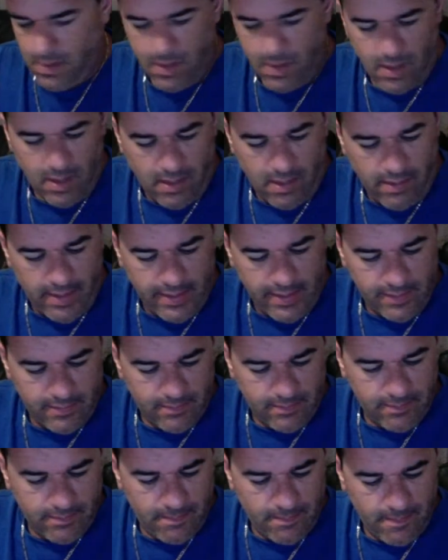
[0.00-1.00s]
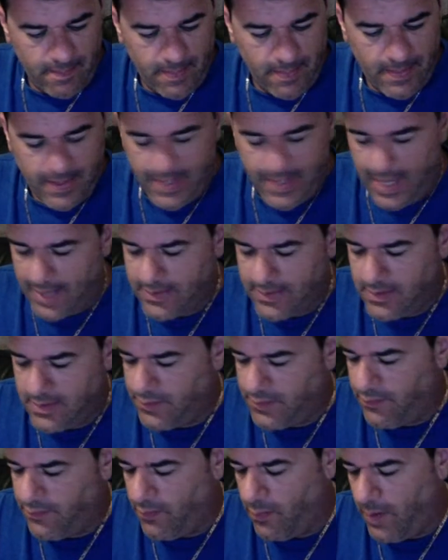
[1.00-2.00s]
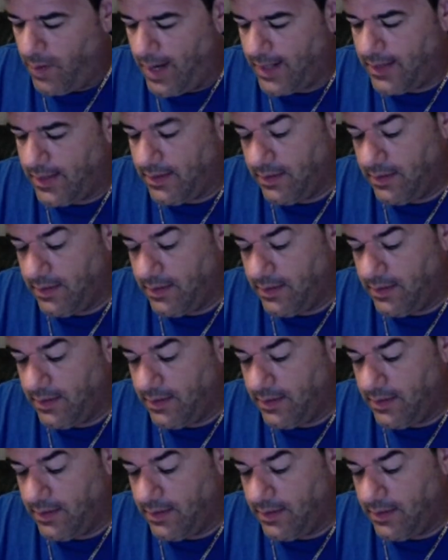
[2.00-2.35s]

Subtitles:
All right, Cancers for work